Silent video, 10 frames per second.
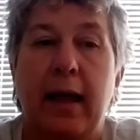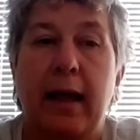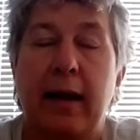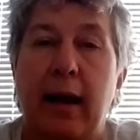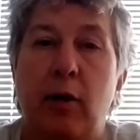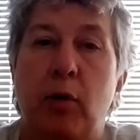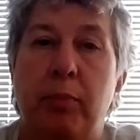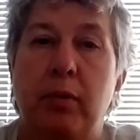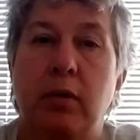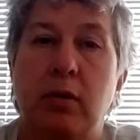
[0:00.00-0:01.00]
and I
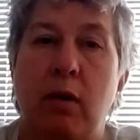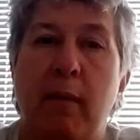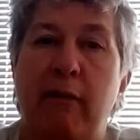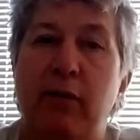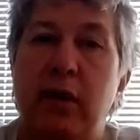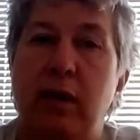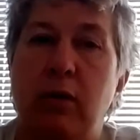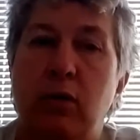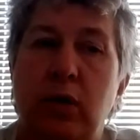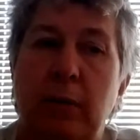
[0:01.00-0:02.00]
hope you enjoy my
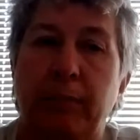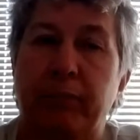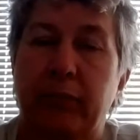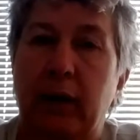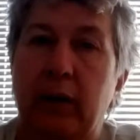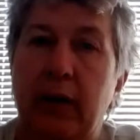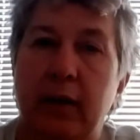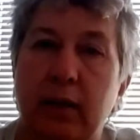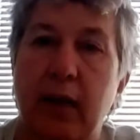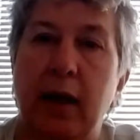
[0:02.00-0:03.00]
videos.
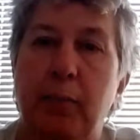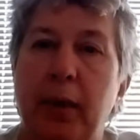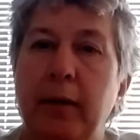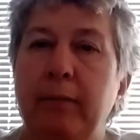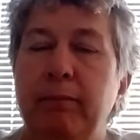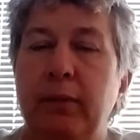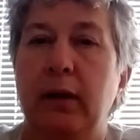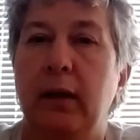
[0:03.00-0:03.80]
Hit the like button